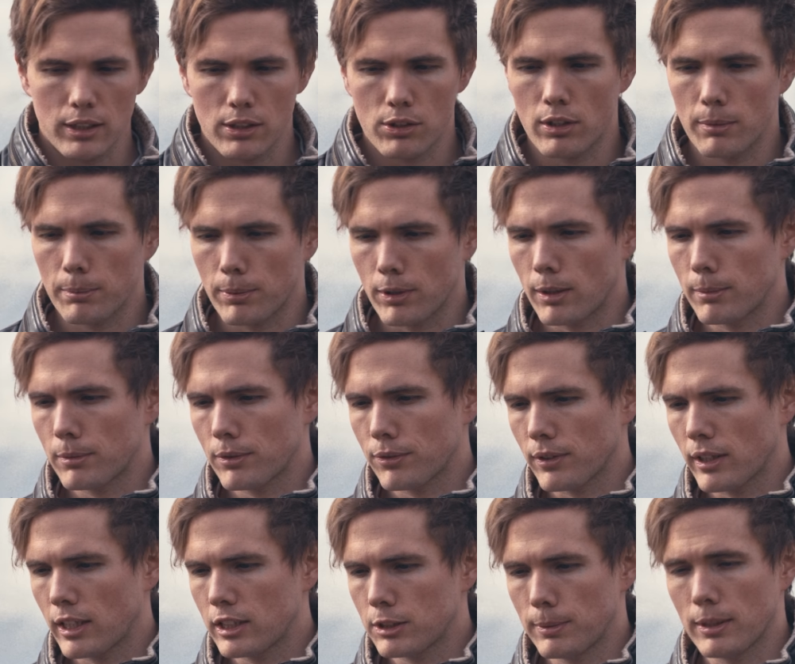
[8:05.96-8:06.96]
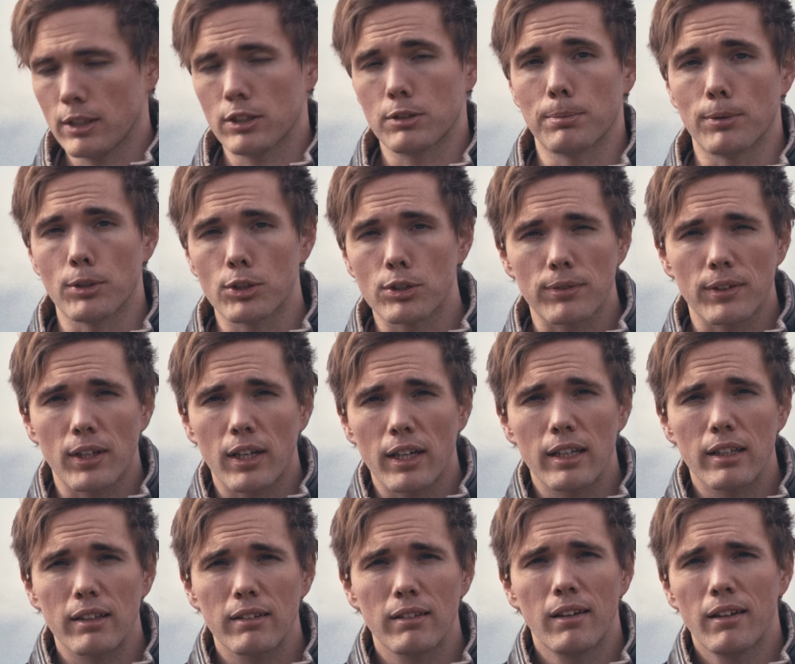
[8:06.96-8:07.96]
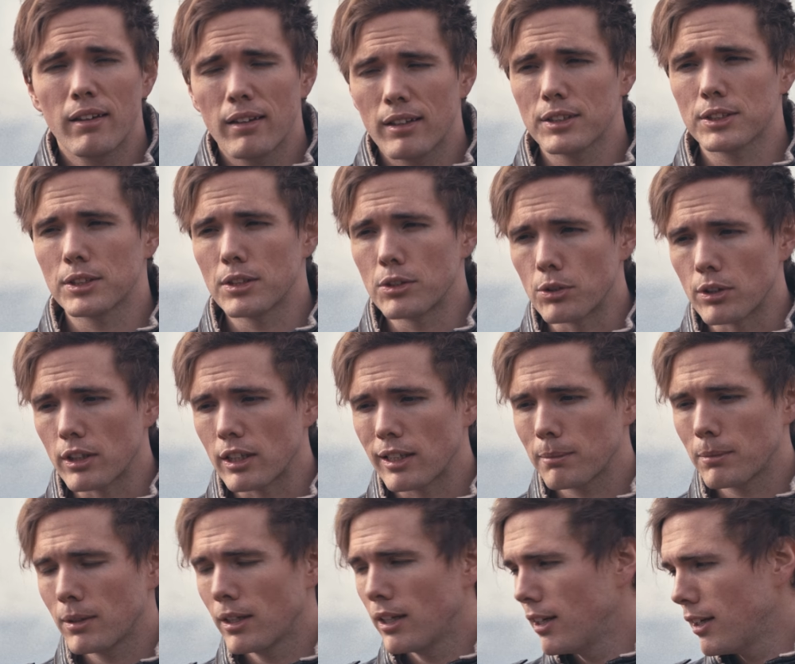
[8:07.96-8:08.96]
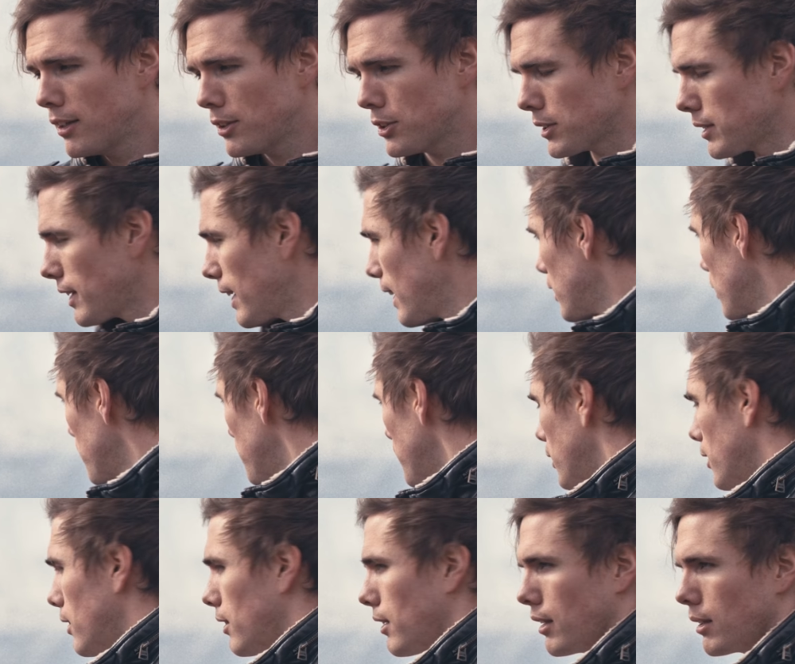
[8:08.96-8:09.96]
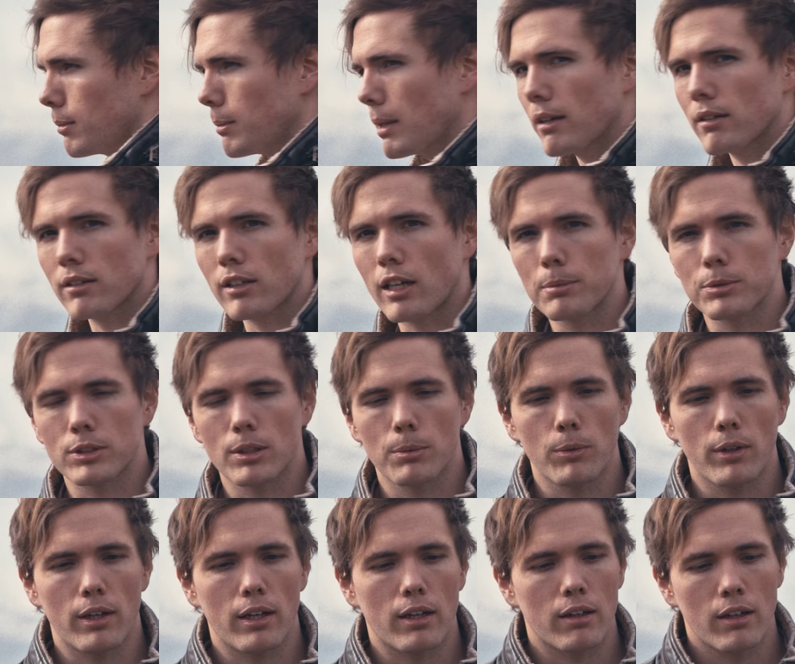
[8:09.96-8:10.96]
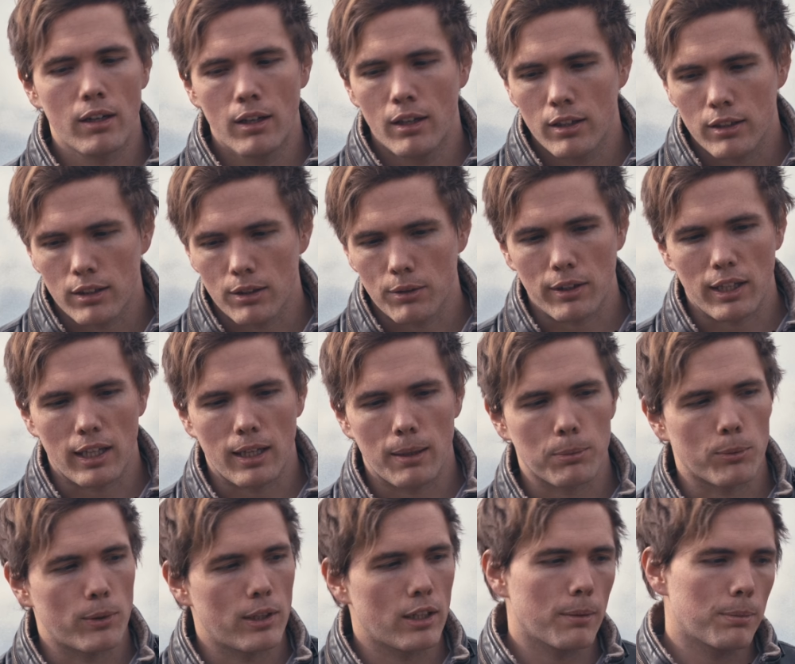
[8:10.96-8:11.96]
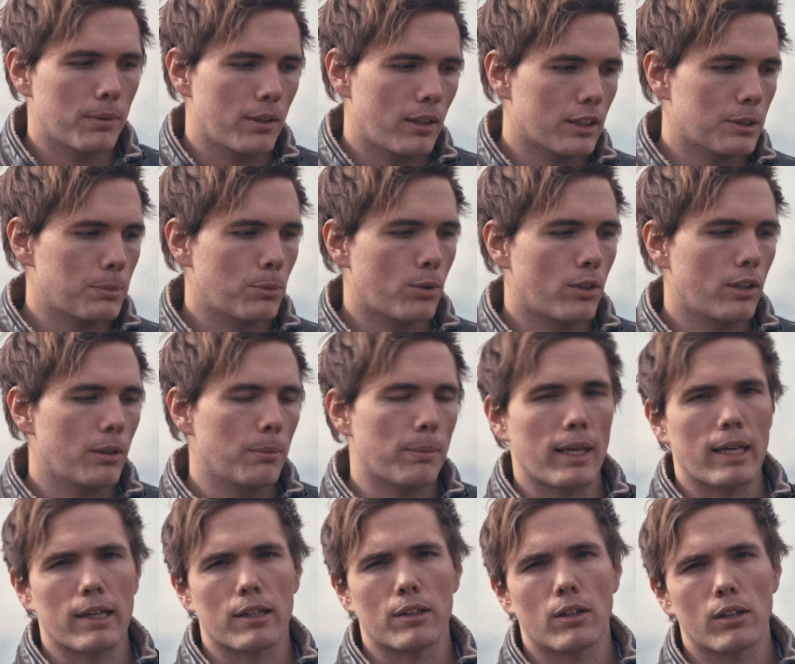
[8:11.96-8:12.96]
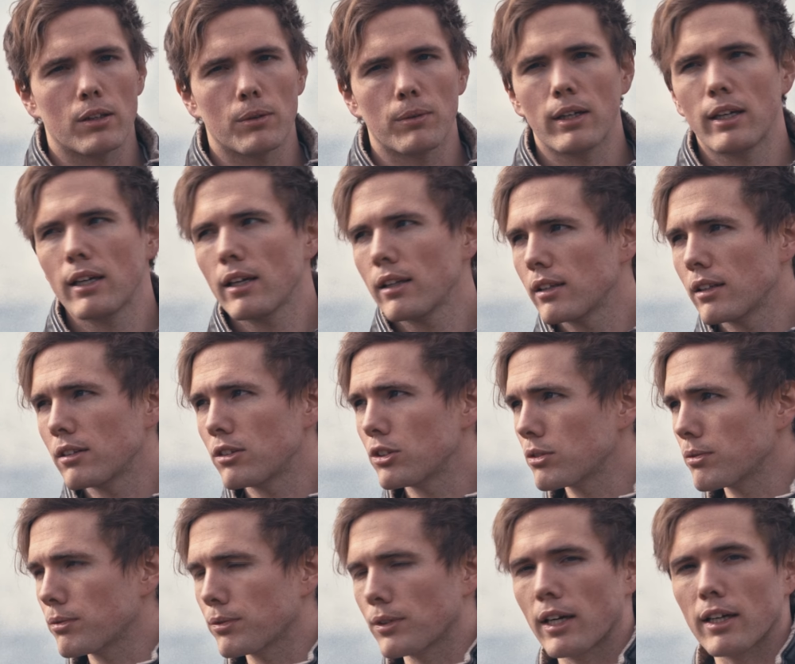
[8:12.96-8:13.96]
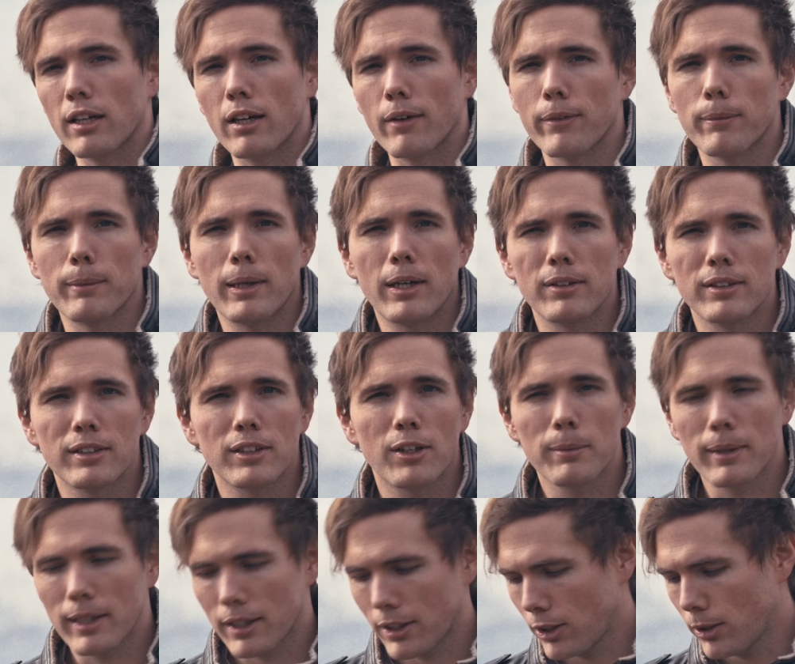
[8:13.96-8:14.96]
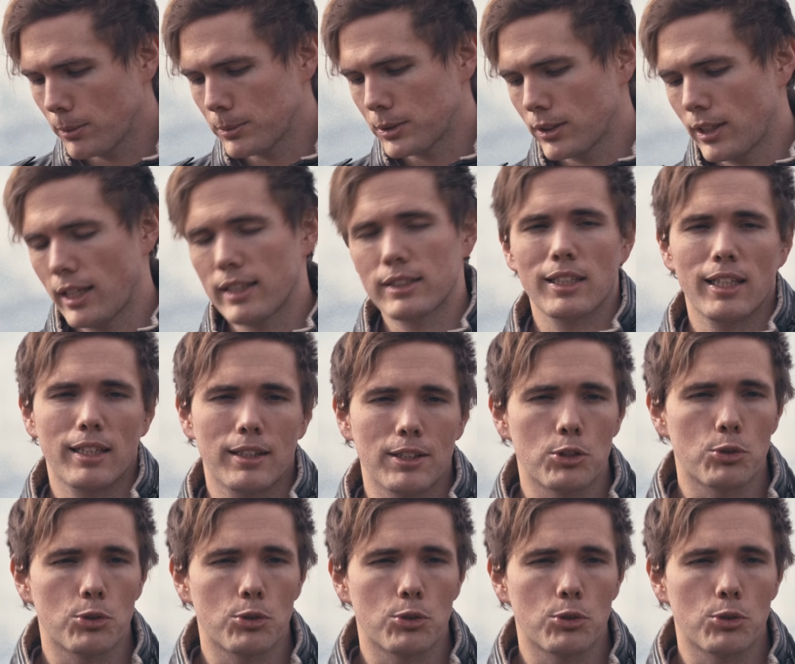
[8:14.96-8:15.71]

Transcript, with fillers: like Trent Palmer flies because of bush flying is the dream. Just land up here on a mountaintop somewhere, go camp, wake up the next morning, pack it all away, and then just fly off the mountain and go back home. So that's like the